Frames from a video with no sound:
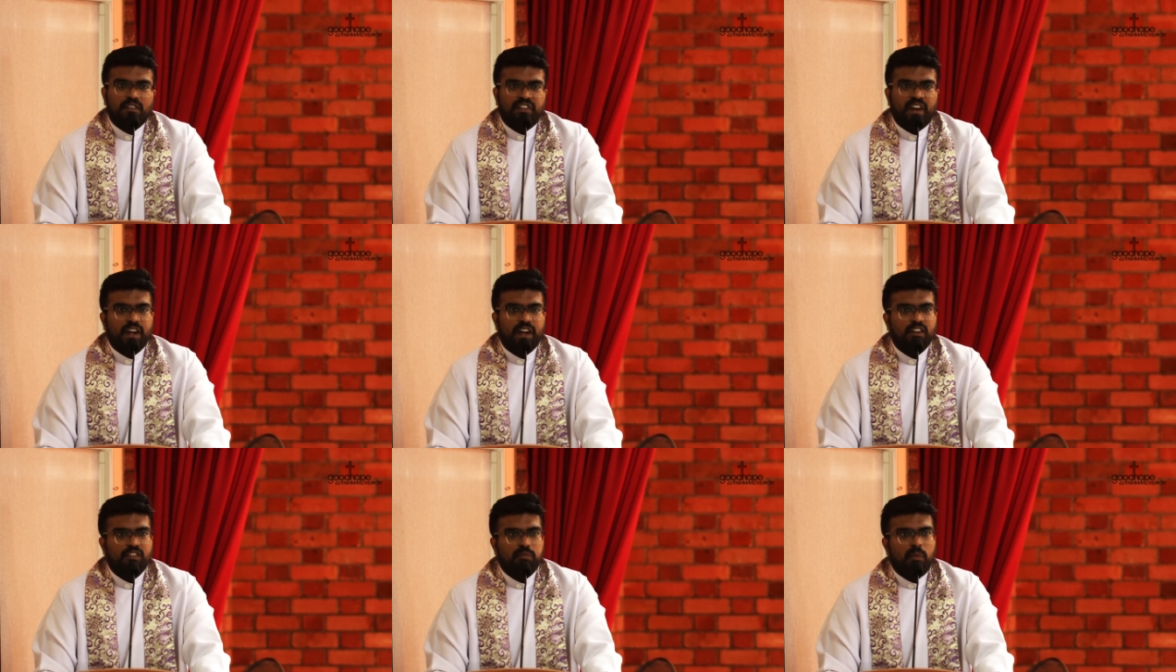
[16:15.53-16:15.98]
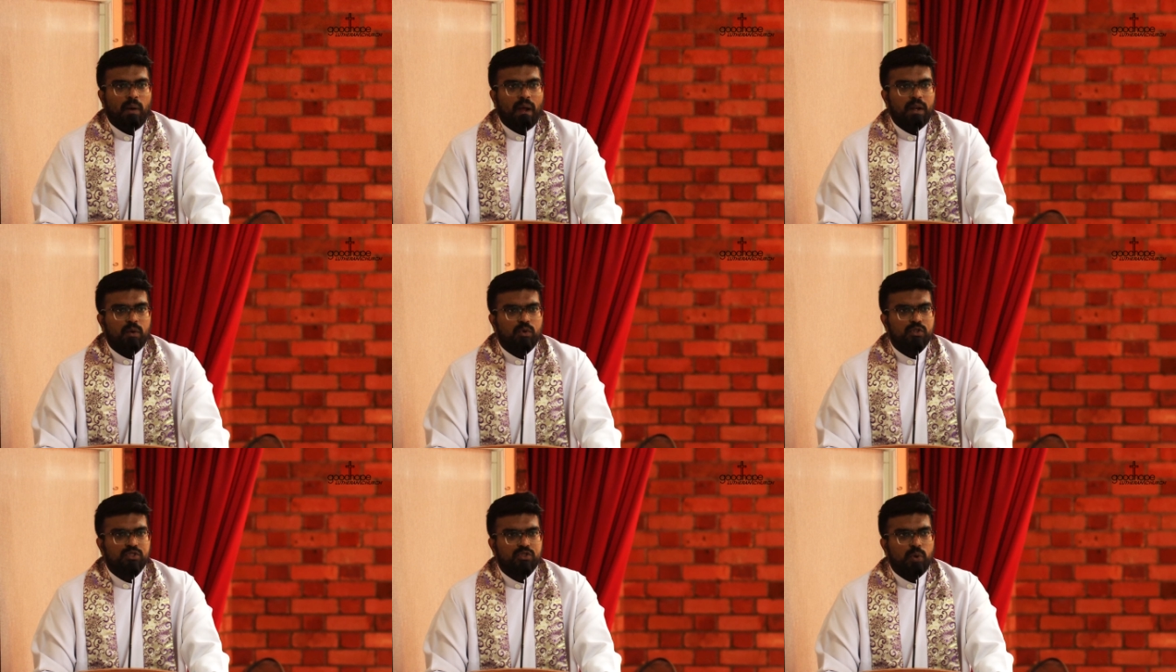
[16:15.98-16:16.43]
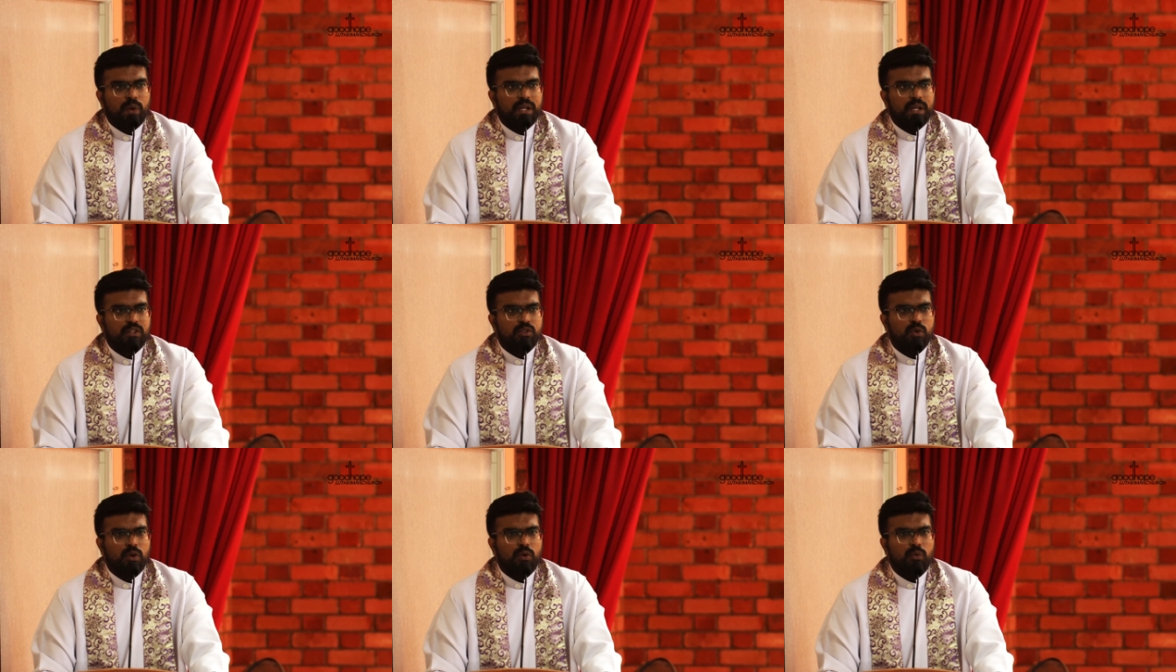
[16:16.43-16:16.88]
friend of mine was
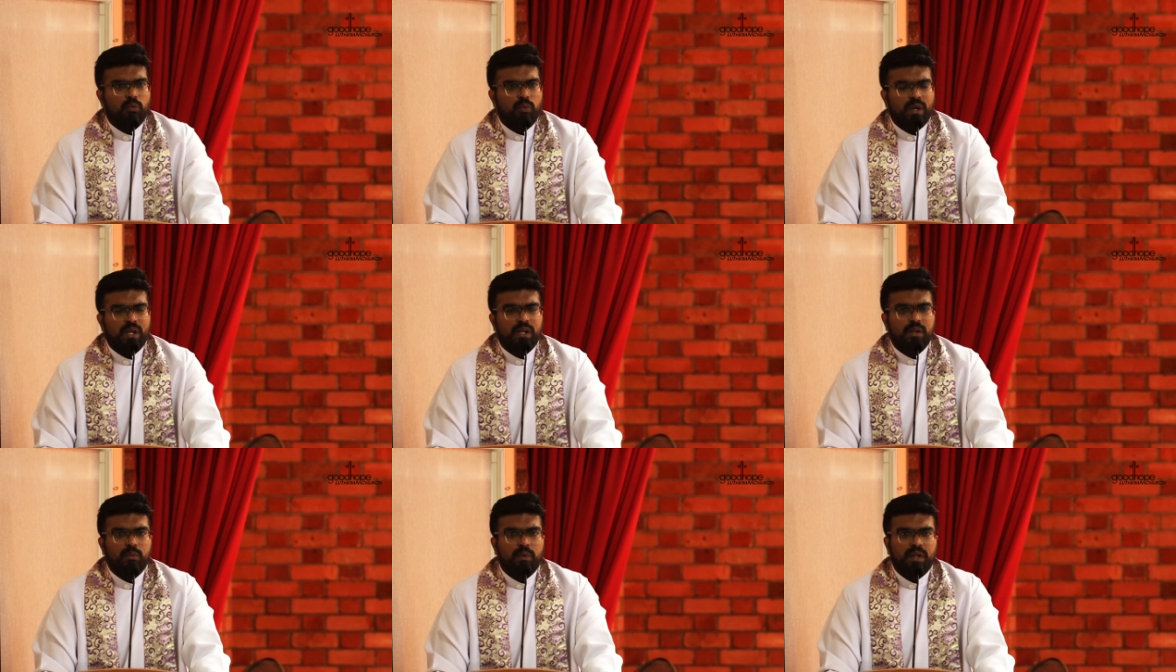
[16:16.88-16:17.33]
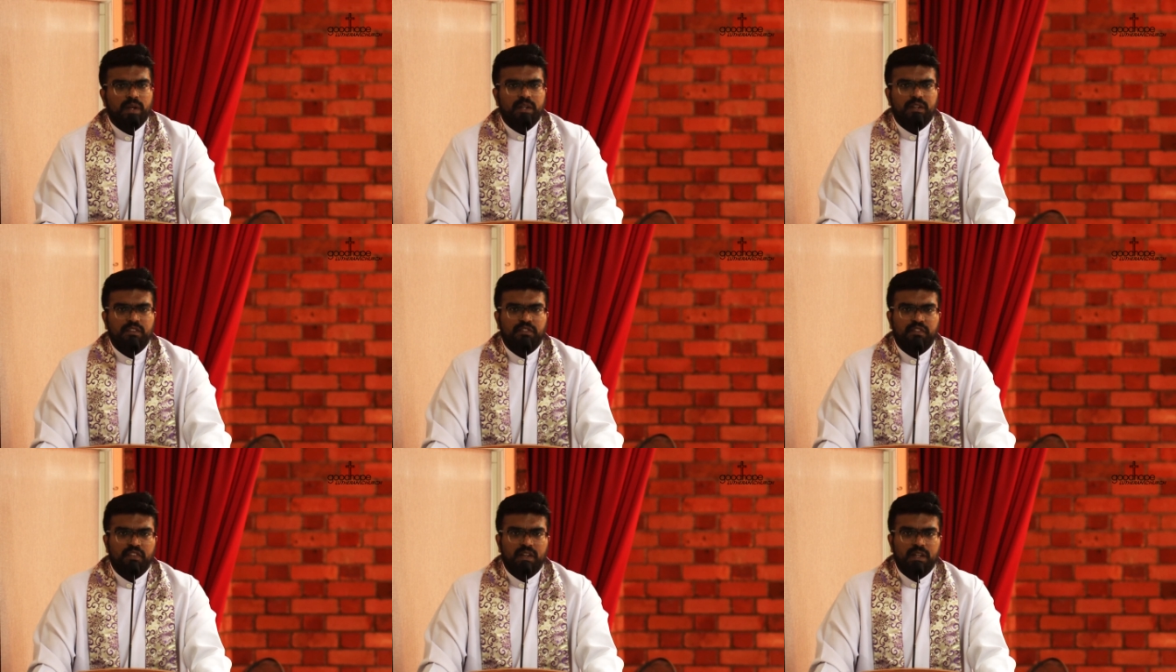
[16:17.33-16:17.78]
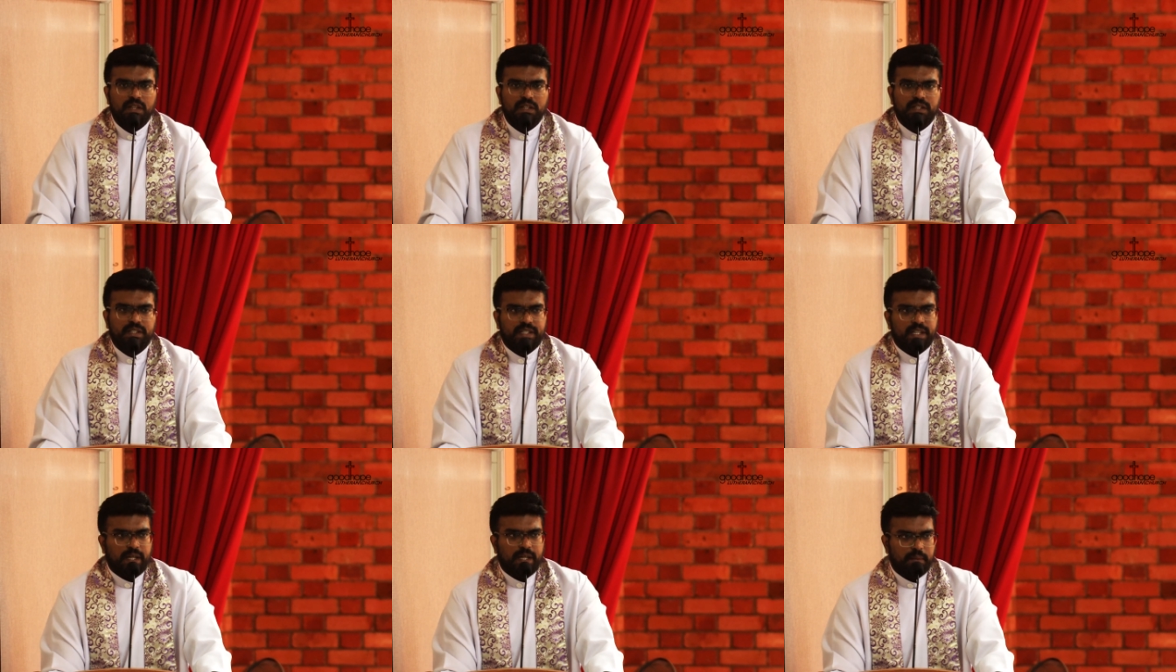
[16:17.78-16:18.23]
going through a very, very
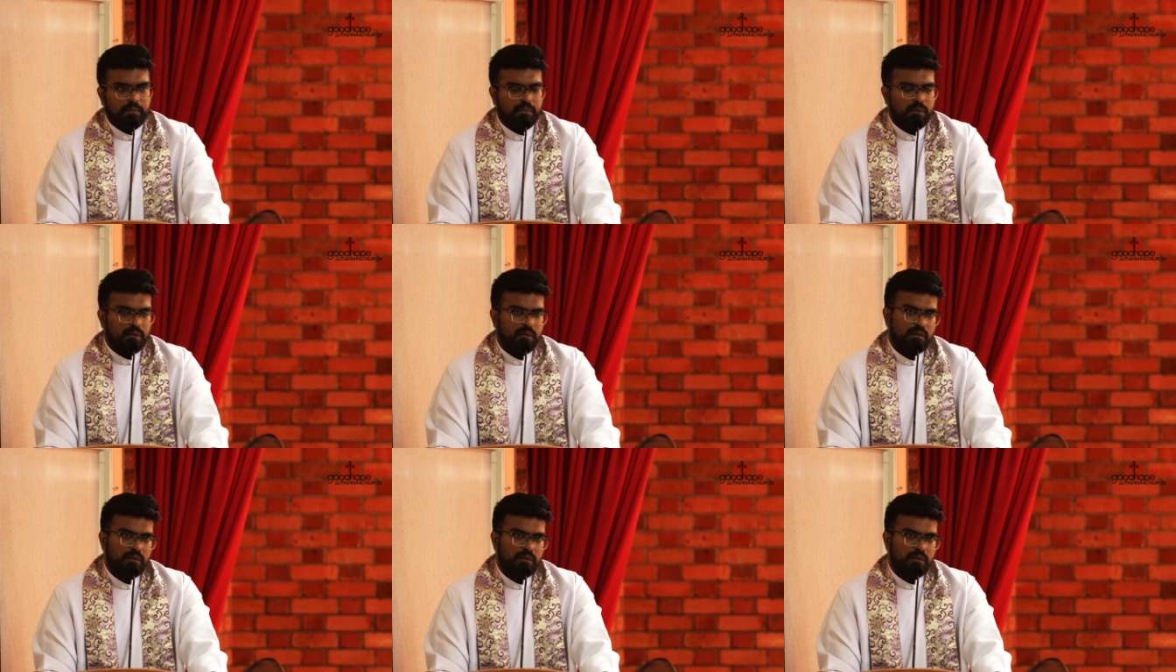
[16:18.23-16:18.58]
difficult time.